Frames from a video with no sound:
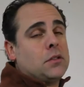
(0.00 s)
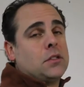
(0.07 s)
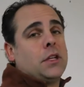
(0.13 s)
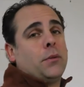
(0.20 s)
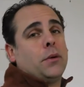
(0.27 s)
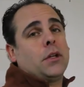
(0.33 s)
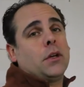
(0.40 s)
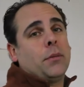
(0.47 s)

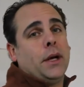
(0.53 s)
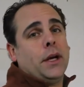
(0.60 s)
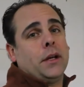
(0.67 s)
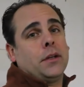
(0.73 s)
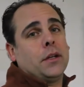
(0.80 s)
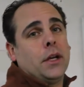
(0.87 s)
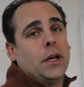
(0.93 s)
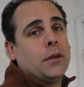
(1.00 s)
See what they're
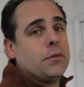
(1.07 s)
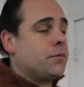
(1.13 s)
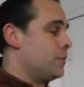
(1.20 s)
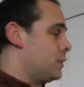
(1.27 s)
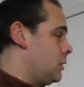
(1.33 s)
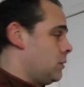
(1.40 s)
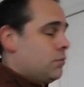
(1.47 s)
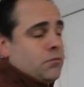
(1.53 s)
making today.
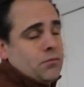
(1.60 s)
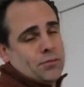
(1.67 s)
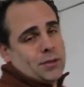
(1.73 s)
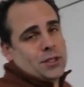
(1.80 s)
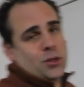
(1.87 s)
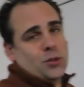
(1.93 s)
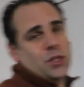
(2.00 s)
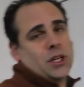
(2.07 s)
So
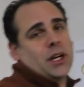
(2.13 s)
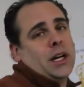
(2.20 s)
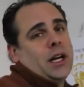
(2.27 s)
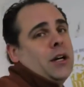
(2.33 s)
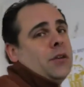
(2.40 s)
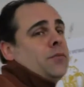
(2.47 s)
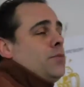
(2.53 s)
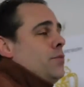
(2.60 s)
let's go check it
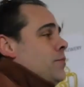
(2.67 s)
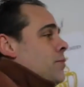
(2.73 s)
out.